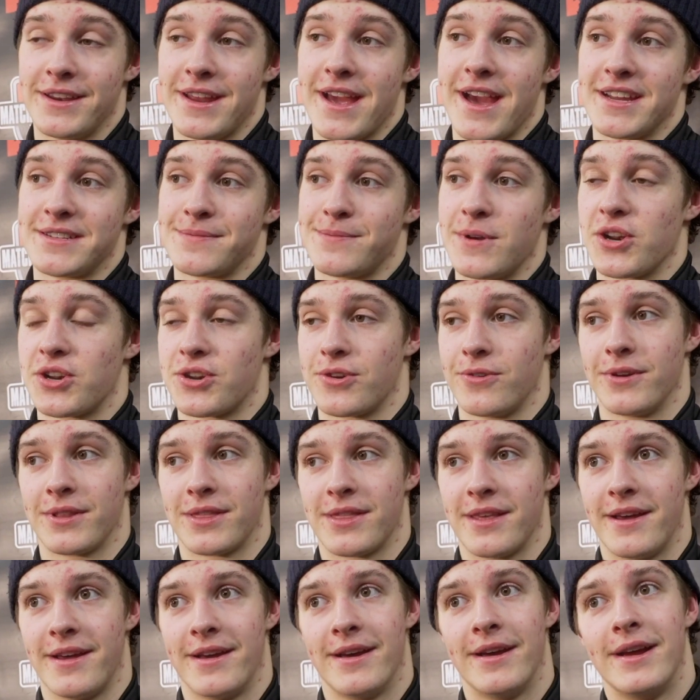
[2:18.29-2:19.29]
Yeah, especially with
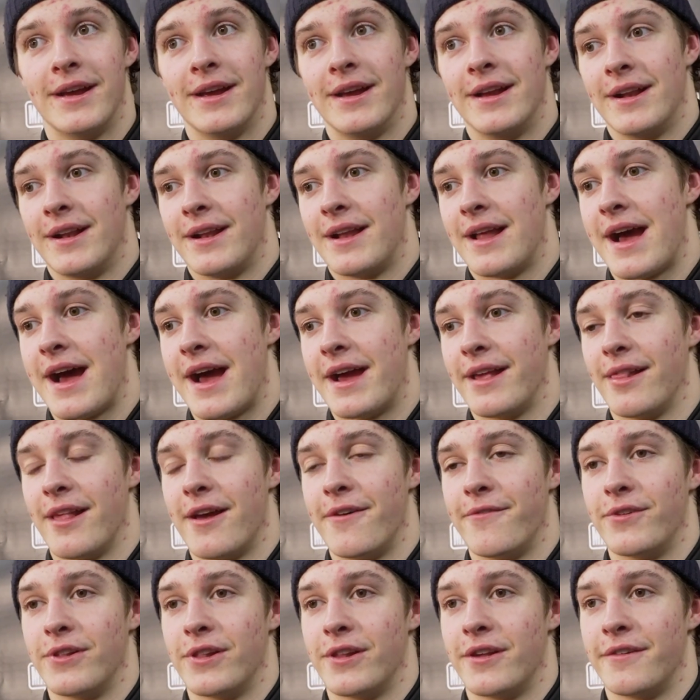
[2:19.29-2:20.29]
the high
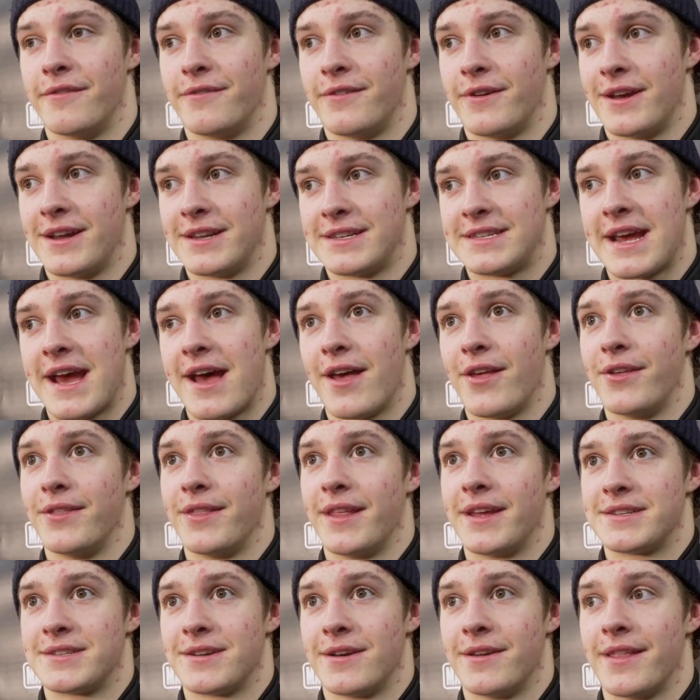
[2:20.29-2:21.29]
level of uh, talent
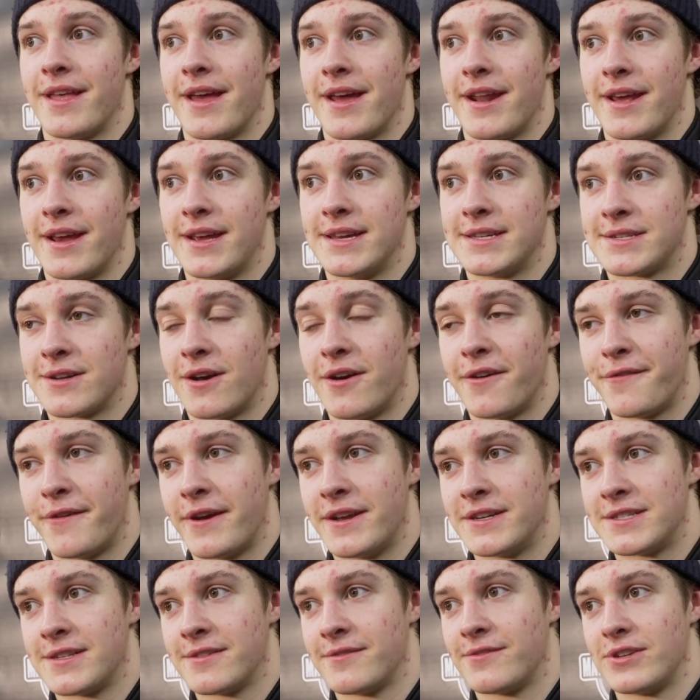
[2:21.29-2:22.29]
that's on that ice
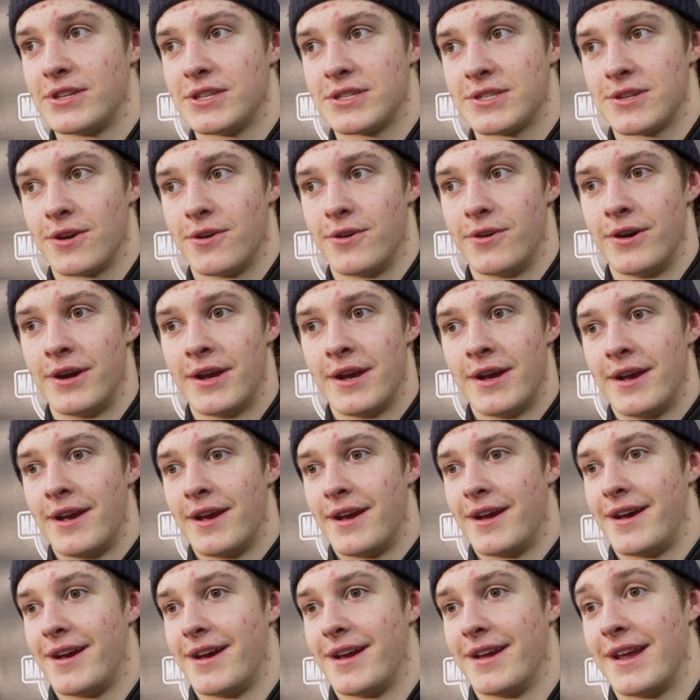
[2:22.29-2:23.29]
offensively. So,
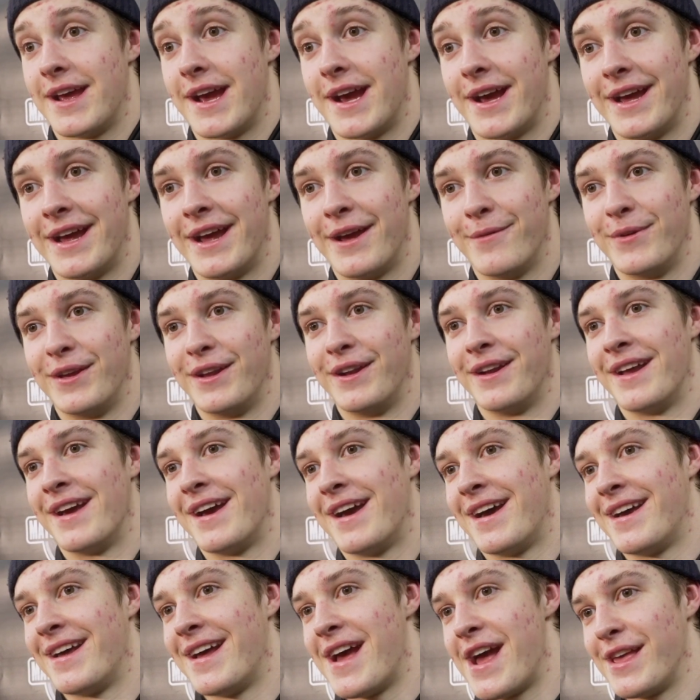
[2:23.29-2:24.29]
uh, yeah, I mean,
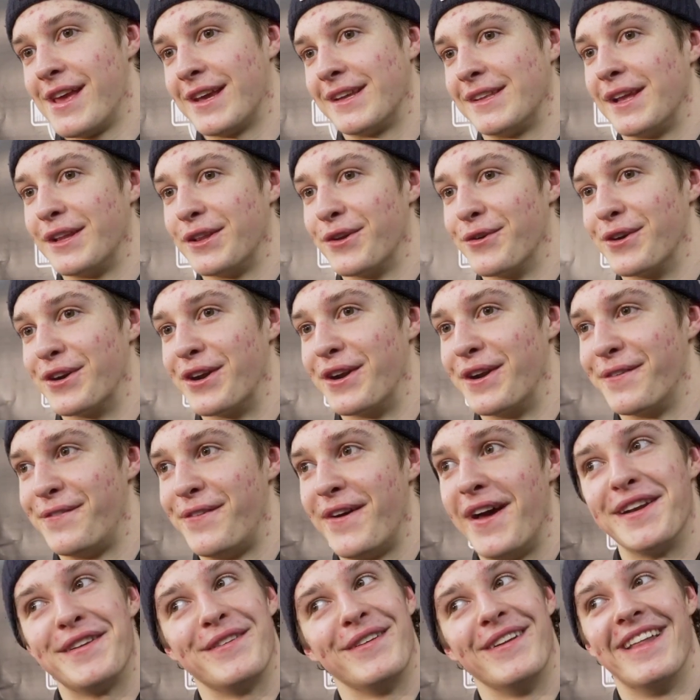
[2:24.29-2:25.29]
I think they were good
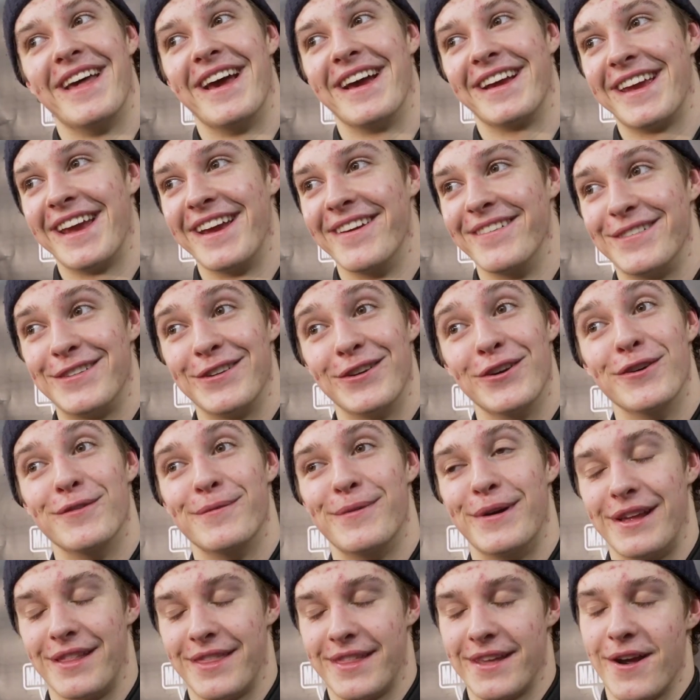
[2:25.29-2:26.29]
defense in that game too,
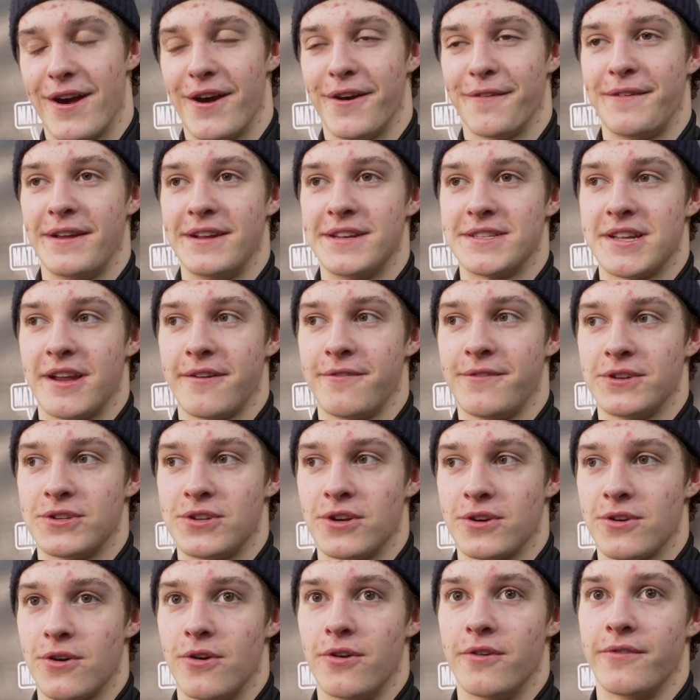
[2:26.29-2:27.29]
but the offense definitely
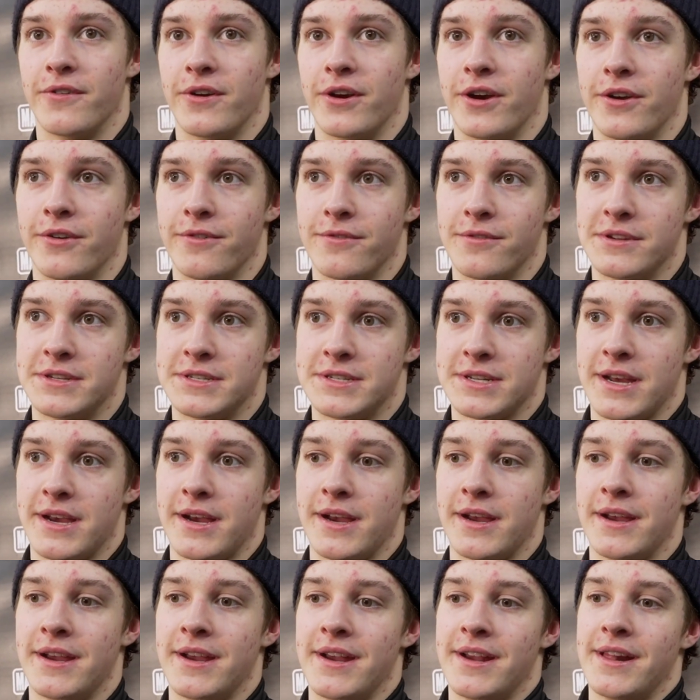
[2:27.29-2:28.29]
took over and it was
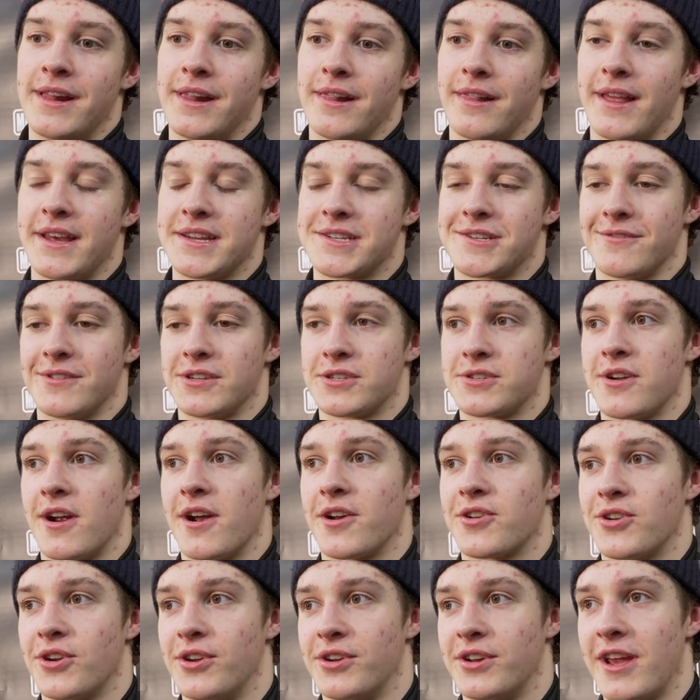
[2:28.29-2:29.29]
uh, less of a
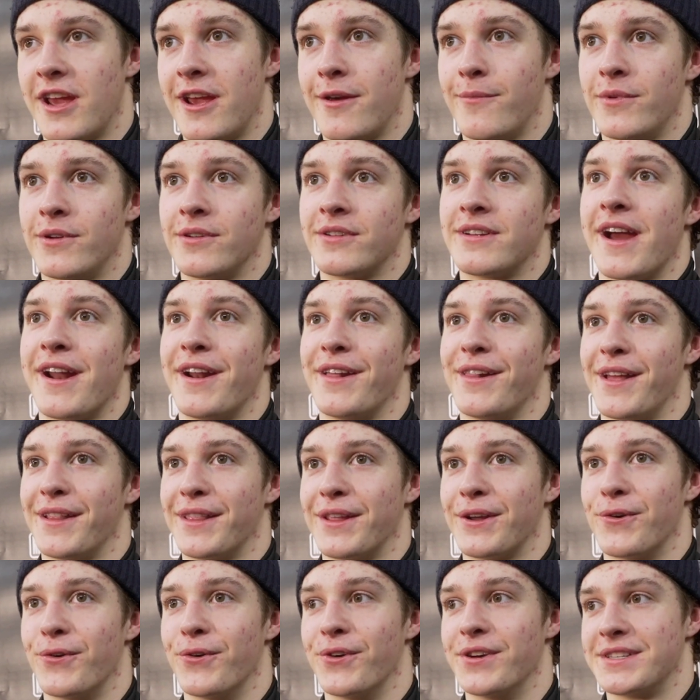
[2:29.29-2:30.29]
structured game and kind of let
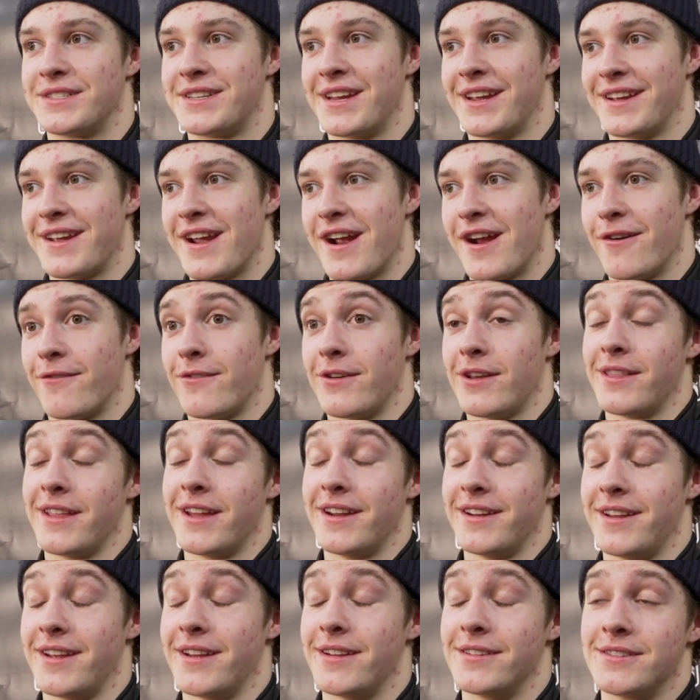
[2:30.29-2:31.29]
the goalies take care care of it, and they
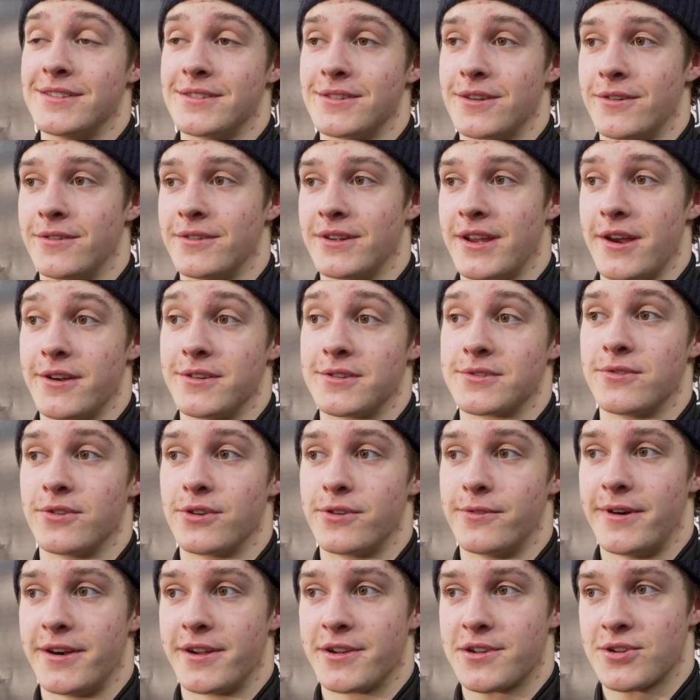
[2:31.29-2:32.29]
did. So yeah, it was cool
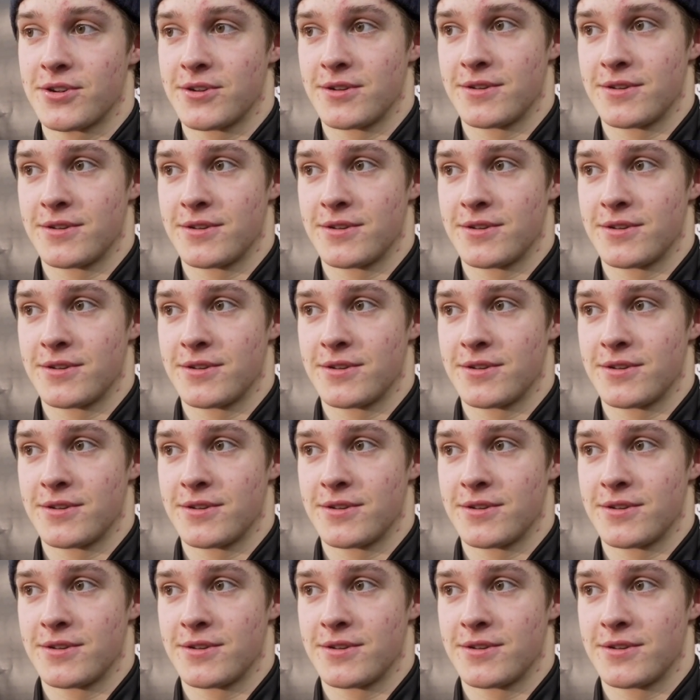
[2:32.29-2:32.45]
to watch.